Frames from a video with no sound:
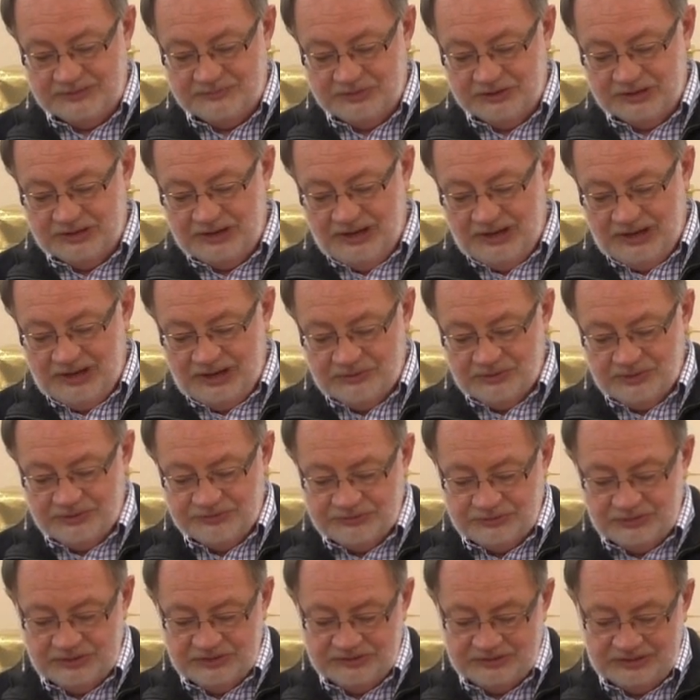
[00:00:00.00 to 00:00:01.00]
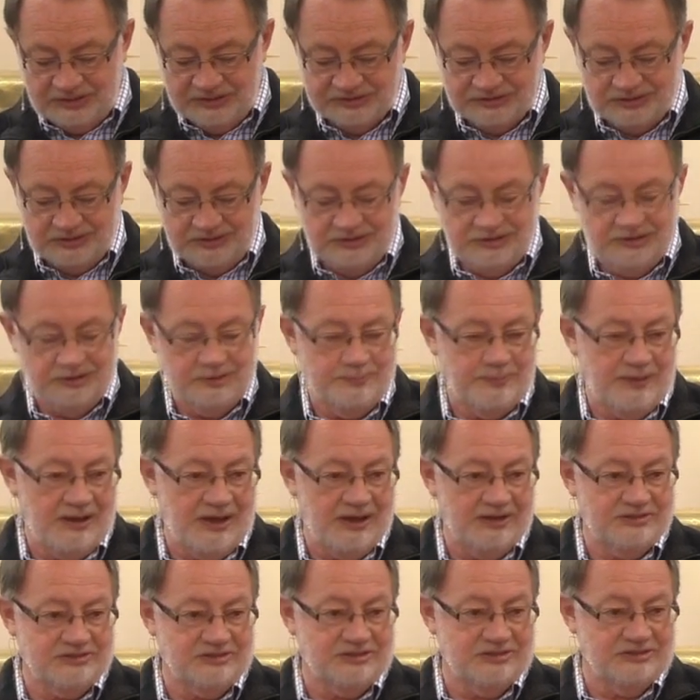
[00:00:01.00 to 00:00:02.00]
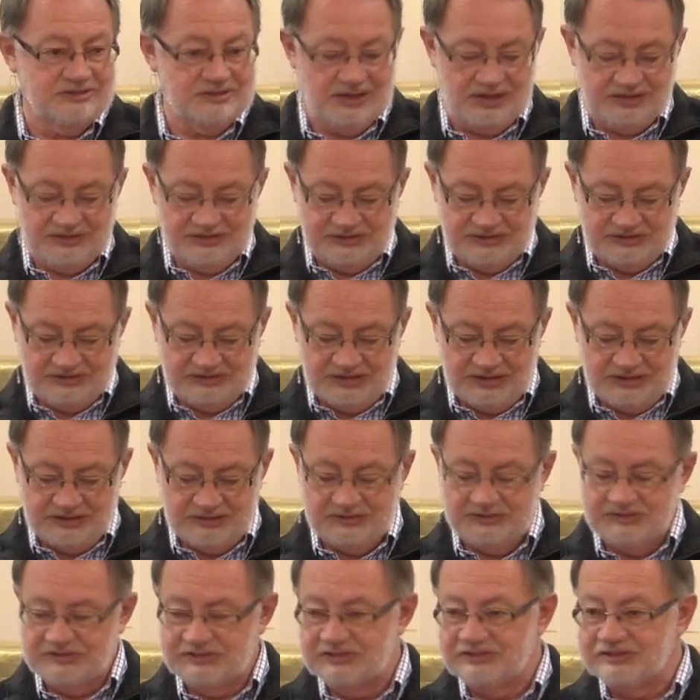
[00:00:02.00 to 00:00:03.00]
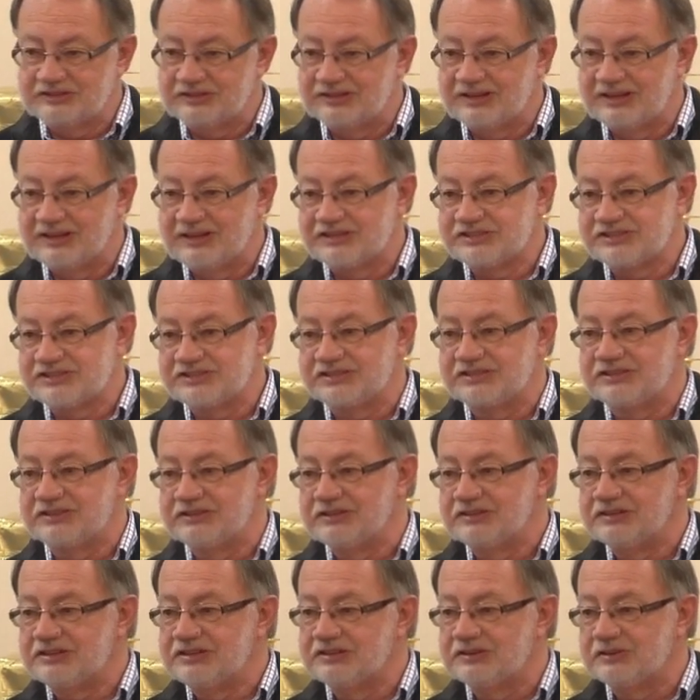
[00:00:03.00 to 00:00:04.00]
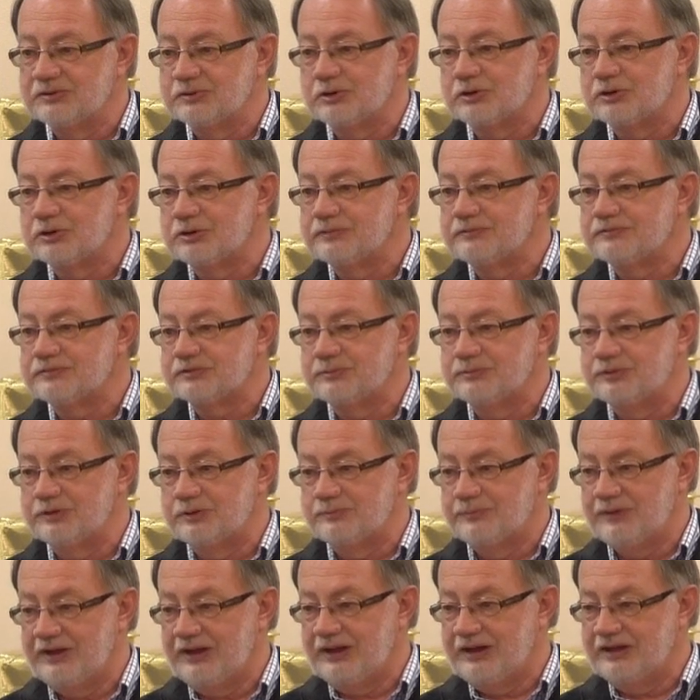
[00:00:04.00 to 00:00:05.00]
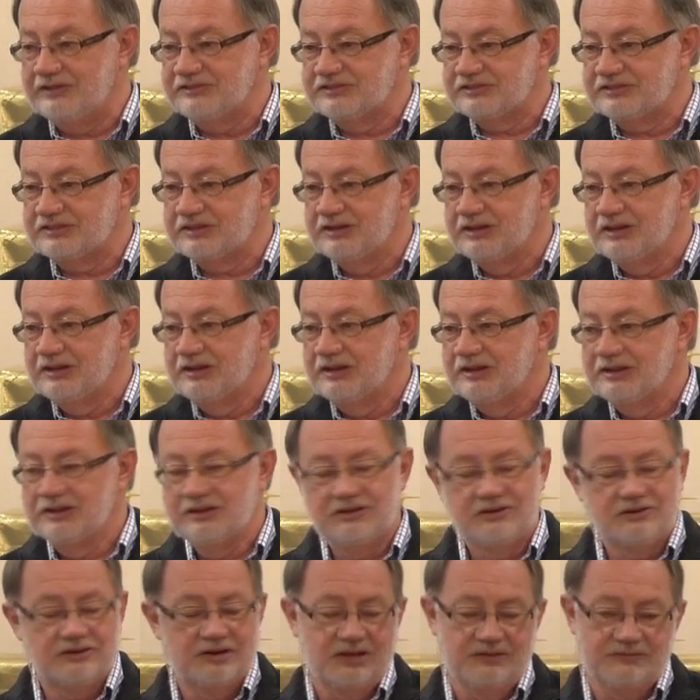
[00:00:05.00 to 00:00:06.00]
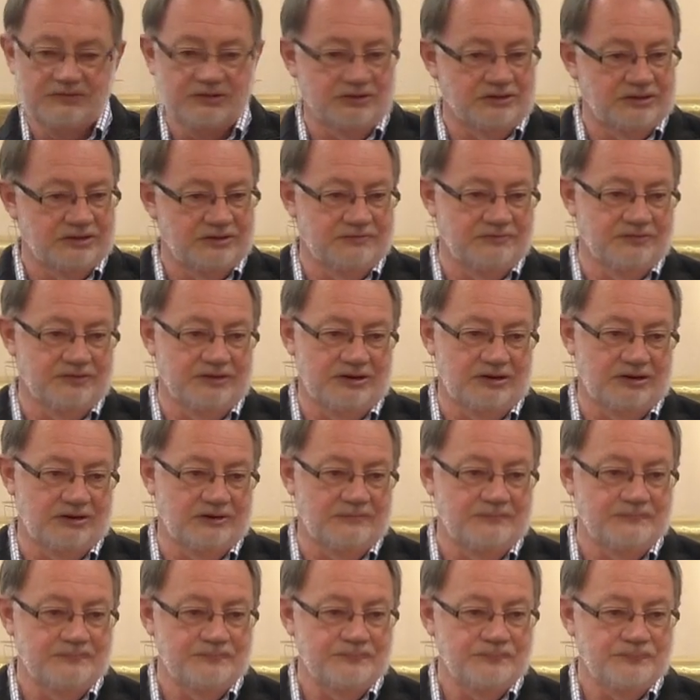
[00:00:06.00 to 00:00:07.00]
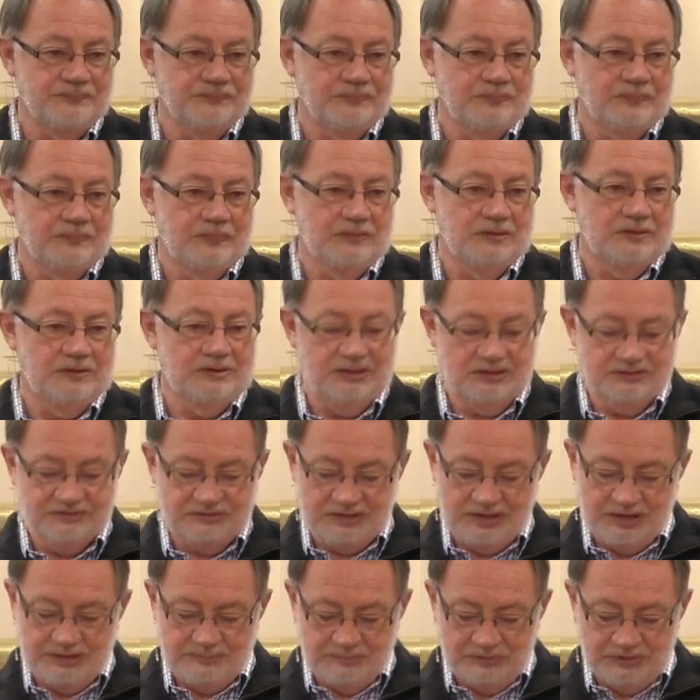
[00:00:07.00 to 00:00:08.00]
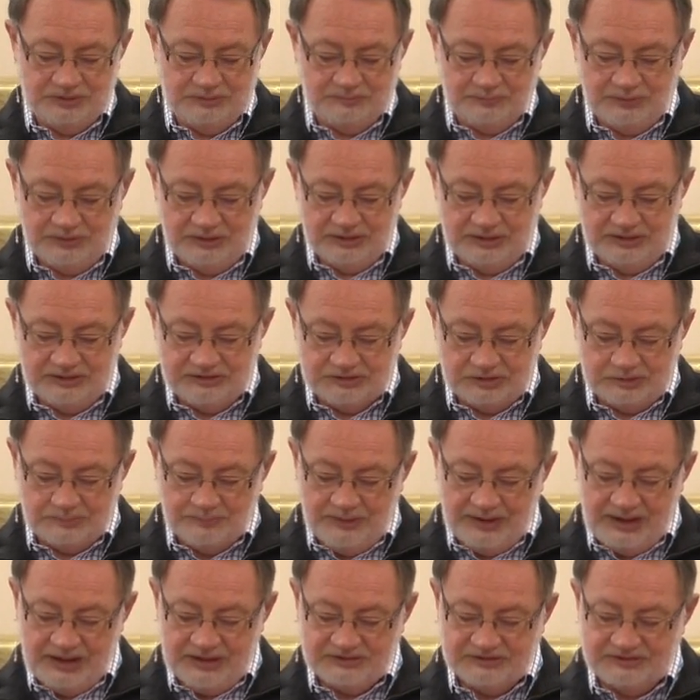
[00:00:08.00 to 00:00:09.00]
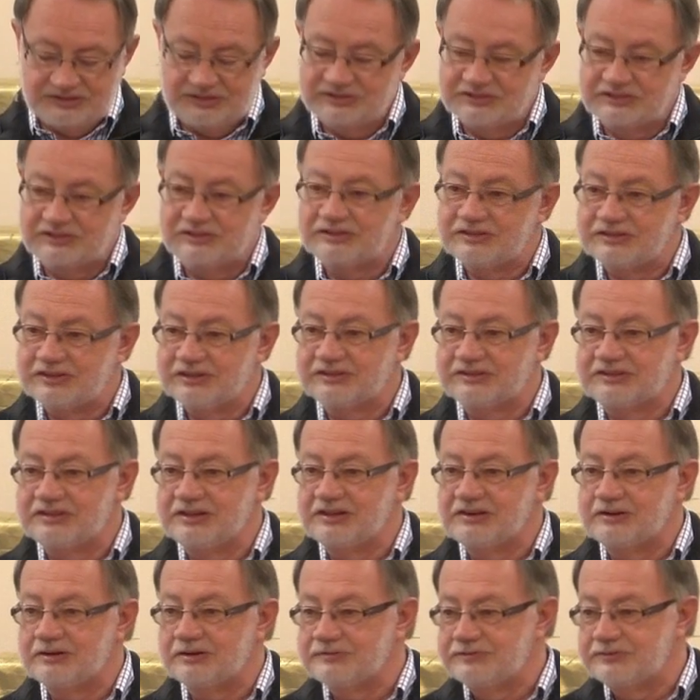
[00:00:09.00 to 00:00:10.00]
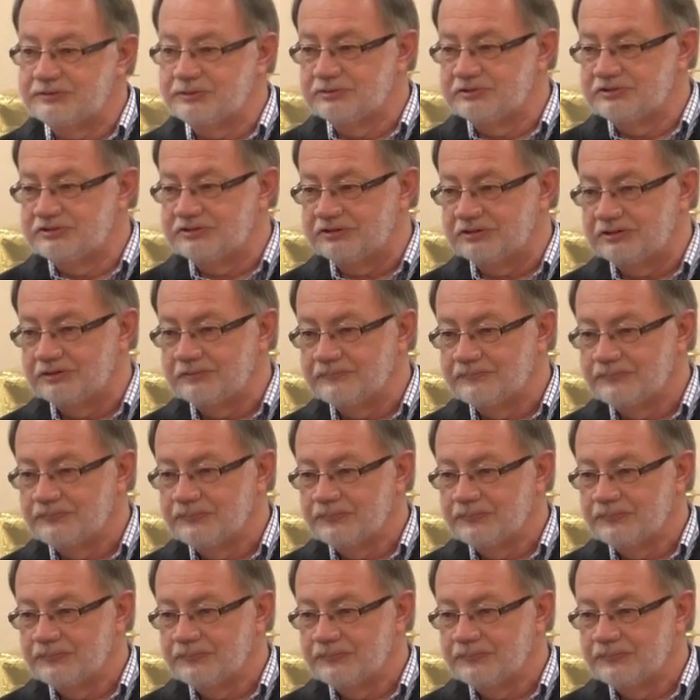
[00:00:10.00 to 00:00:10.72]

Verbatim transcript: But I wrote three things under your past is not a sentence, it's a lesson. You need to learn from your past. You don't have to live there. You know, that's not being punished. Our past doesn't dictate our future.